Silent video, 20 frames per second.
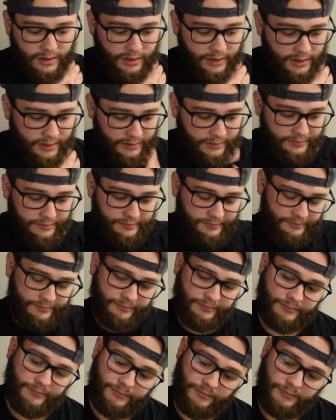
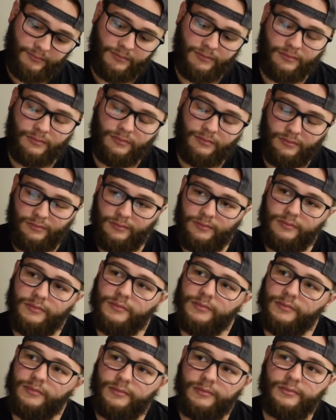
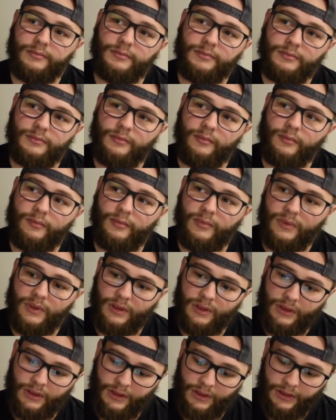
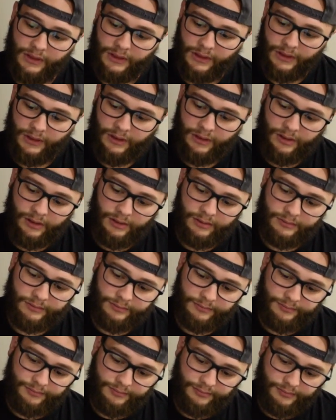
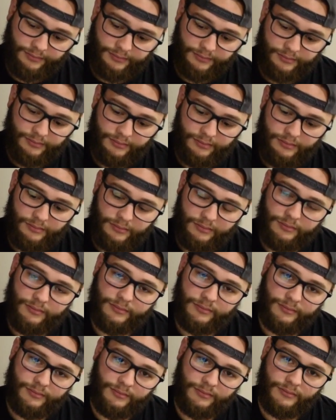
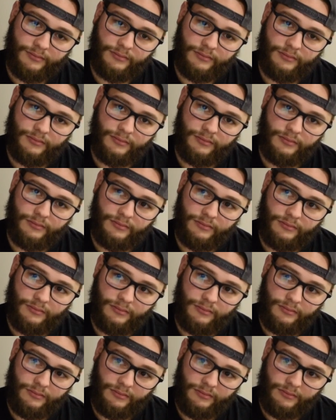
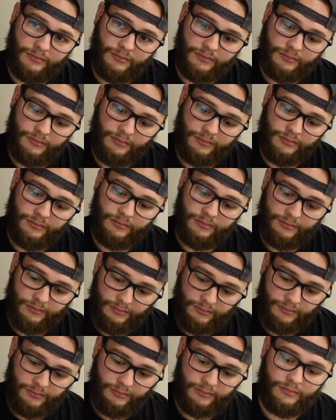
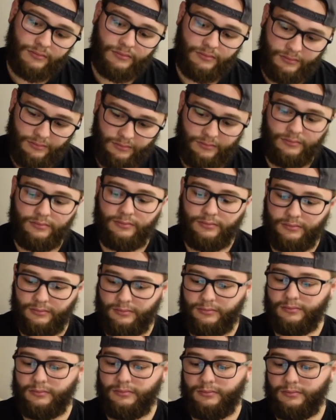[no speech]